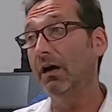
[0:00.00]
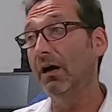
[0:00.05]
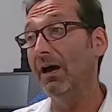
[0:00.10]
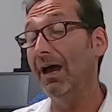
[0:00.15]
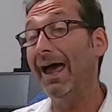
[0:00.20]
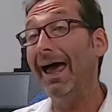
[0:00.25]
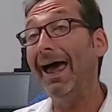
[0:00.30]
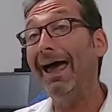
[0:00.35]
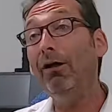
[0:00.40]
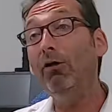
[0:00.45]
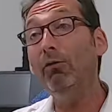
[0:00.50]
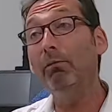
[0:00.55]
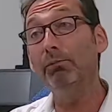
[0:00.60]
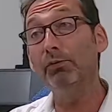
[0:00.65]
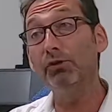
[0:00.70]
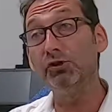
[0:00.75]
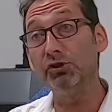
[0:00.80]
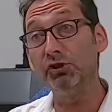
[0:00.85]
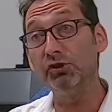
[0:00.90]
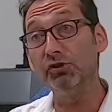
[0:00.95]
help
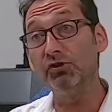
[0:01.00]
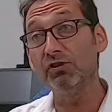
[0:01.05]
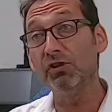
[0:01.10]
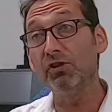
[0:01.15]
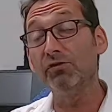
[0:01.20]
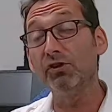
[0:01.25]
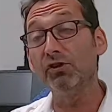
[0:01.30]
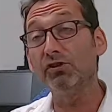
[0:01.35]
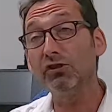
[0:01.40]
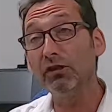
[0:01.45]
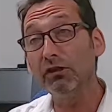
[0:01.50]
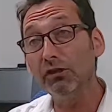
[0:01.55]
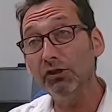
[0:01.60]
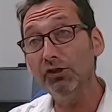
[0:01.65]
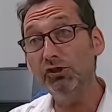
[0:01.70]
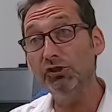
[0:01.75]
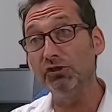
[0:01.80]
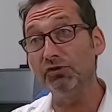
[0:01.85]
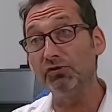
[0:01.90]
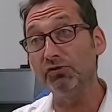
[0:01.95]
produce the
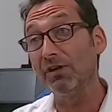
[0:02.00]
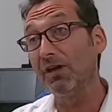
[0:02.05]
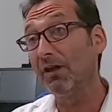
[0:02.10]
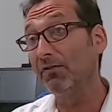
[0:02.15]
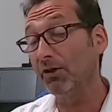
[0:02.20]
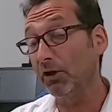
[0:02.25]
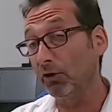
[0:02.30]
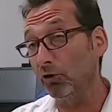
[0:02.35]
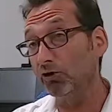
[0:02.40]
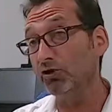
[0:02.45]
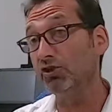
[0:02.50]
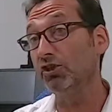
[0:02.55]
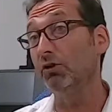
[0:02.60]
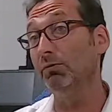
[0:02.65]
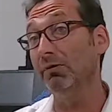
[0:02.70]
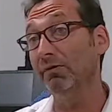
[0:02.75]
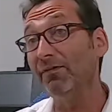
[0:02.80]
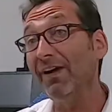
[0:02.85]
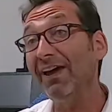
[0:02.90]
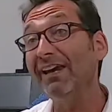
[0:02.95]
solutions that are so
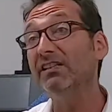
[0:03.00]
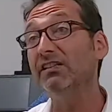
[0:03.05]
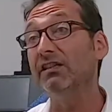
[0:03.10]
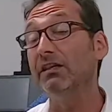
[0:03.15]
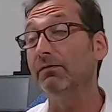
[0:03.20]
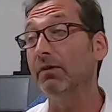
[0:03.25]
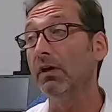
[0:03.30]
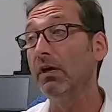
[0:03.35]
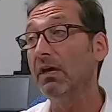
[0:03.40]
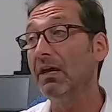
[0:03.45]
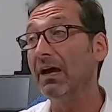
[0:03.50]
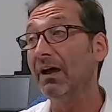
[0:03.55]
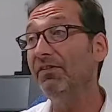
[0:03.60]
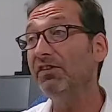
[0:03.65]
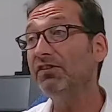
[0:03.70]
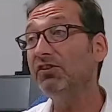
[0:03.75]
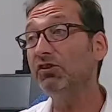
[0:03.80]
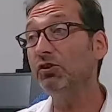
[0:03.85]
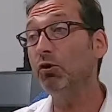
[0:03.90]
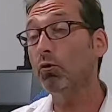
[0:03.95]
effective. And
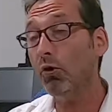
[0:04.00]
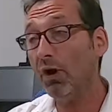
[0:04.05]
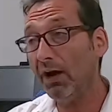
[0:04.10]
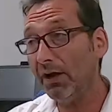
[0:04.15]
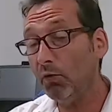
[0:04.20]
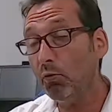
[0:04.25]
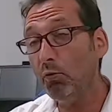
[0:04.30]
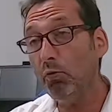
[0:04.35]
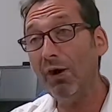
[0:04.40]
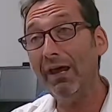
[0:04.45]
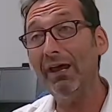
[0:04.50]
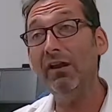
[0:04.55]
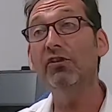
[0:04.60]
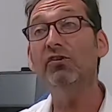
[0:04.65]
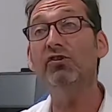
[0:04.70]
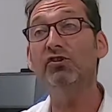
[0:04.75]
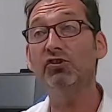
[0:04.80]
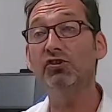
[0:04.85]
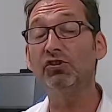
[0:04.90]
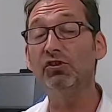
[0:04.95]
this is quite a well
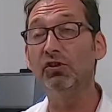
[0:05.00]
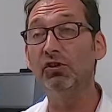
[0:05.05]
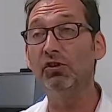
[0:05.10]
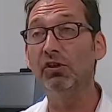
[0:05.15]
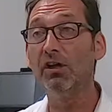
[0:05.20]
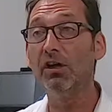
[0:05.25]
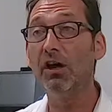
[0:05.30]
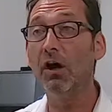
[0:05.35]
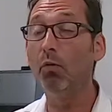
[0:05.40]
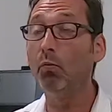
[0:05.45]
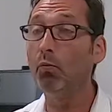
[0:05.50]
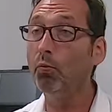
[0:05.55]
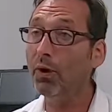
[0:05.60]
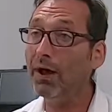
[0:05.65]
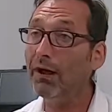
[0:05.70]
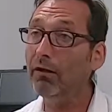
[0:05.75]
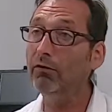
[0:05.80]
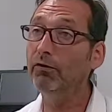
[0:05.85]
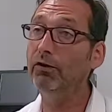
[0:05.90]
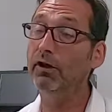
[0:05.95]
understood and
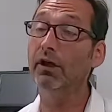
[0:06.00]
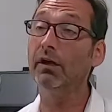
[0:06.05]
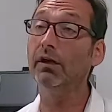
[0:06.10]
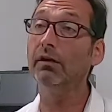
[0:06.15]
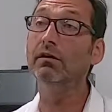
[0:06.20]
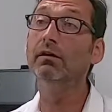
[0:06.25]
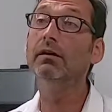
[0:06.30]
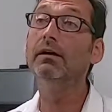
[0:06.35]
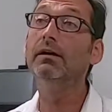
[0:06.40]
well known